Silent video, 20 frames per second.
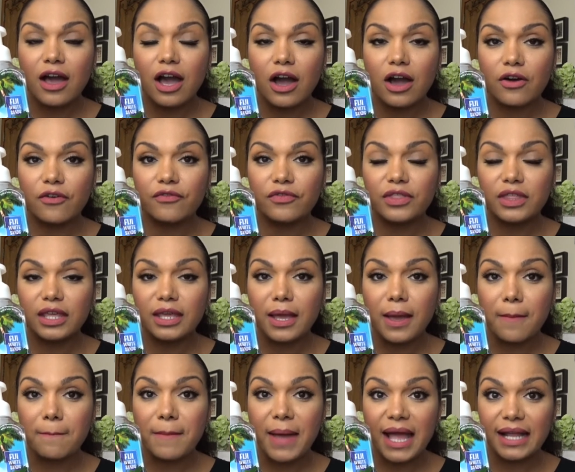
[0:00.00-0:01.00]
of
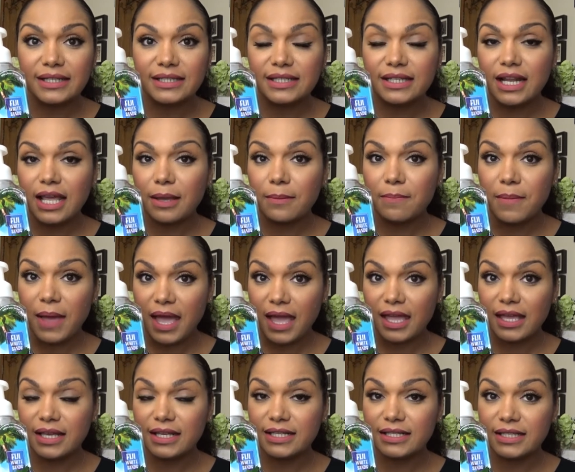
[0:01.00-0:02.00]
the Mandalay
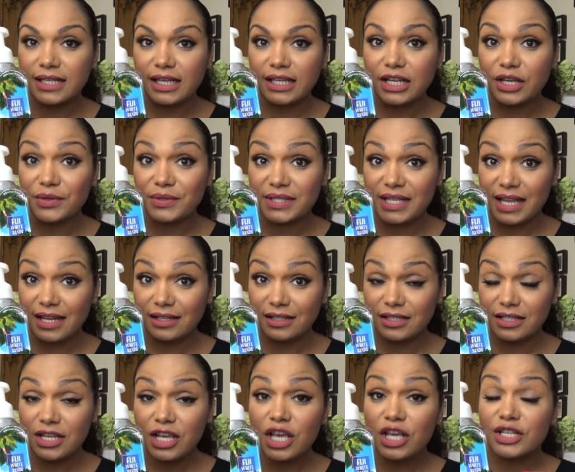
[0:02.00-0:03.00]
Bay casino scent.